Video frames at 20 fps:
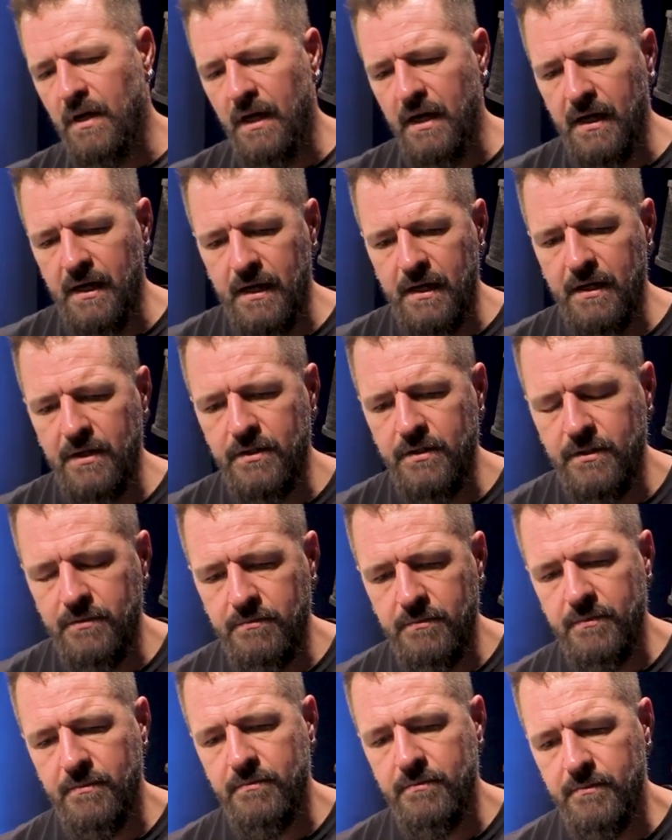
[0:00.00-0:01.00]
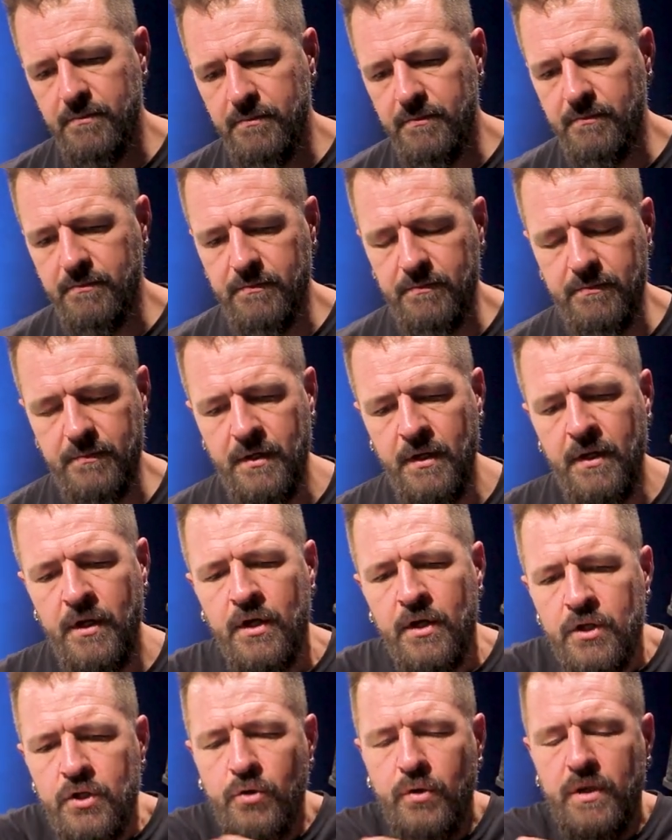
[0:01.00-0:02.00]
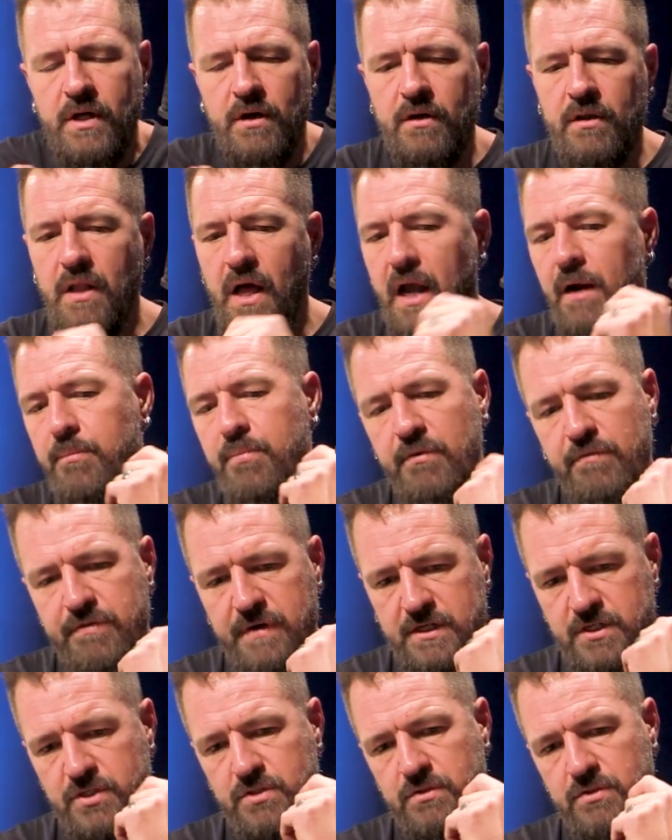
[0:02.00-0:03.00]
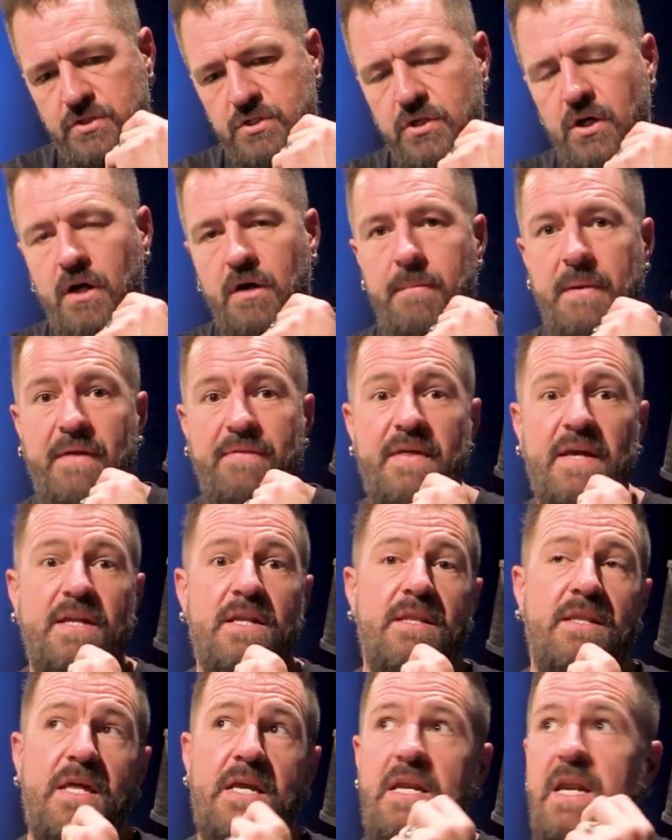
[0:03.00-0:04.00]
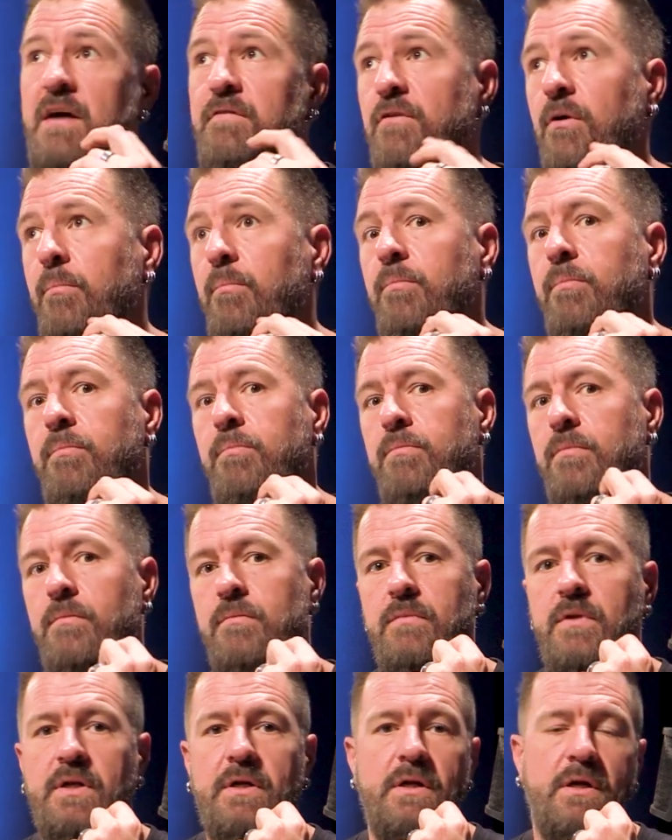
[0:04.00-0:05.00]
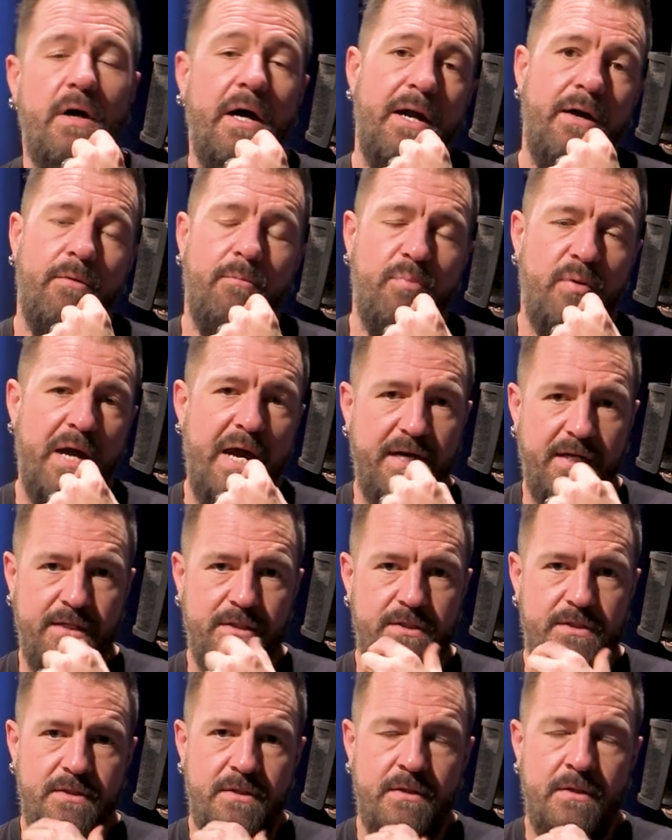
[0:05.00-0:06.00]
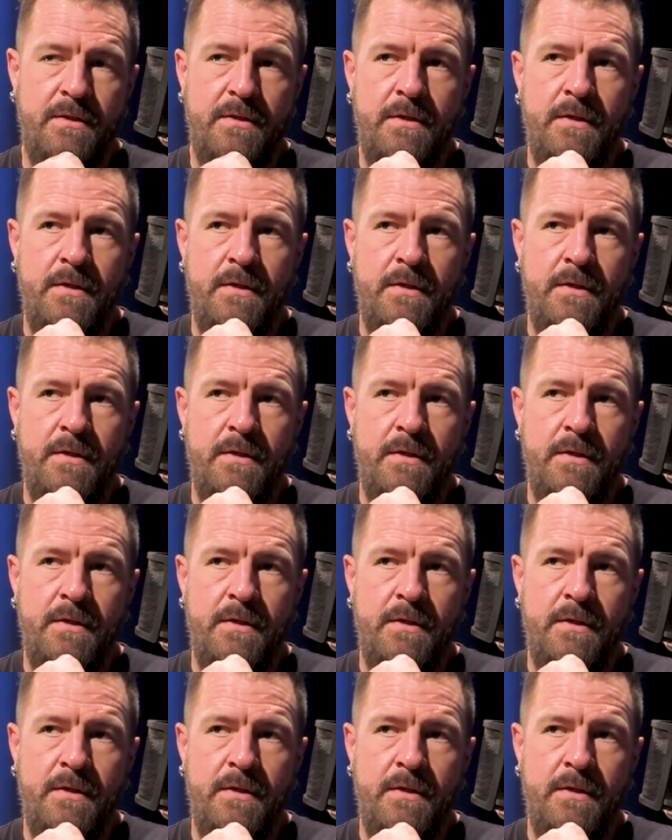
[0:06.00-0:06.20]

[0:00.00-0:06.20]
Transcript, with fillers: uh, you'll hear a lot of professionals talk about they, they never, you know, I don't practice.